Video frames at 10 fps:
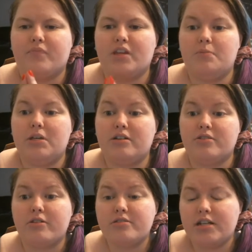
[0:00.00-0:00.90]
because
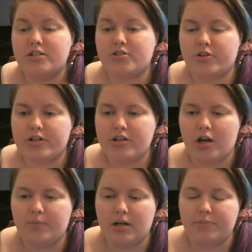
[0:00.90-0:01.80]
our state is starting to
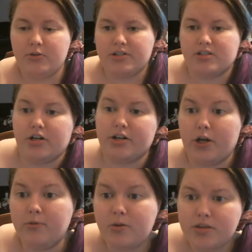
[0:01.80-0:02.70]
open up and you can start and
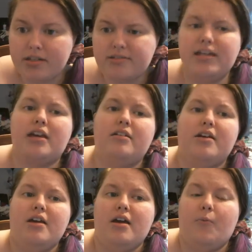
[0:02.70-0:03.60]
go do things again.
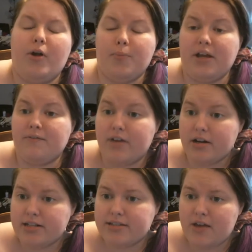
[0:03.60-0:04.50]
We are being
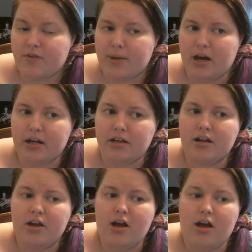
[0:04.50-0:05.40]
very safe about it.
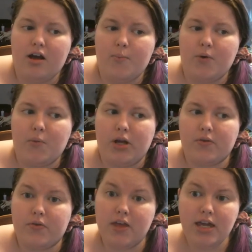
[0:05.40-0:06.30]
But we
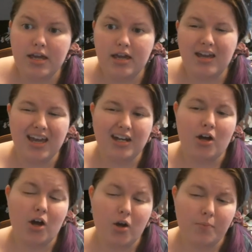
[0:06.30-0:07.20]
are thinking and
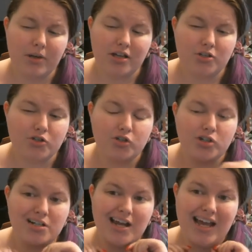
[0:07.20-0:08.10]
hoping and
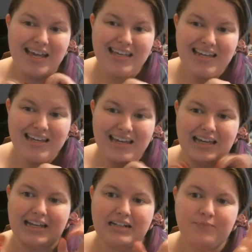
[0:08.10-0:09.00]

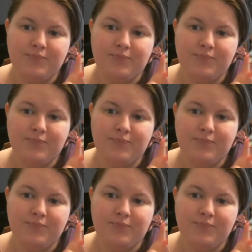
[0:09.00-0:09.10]
trying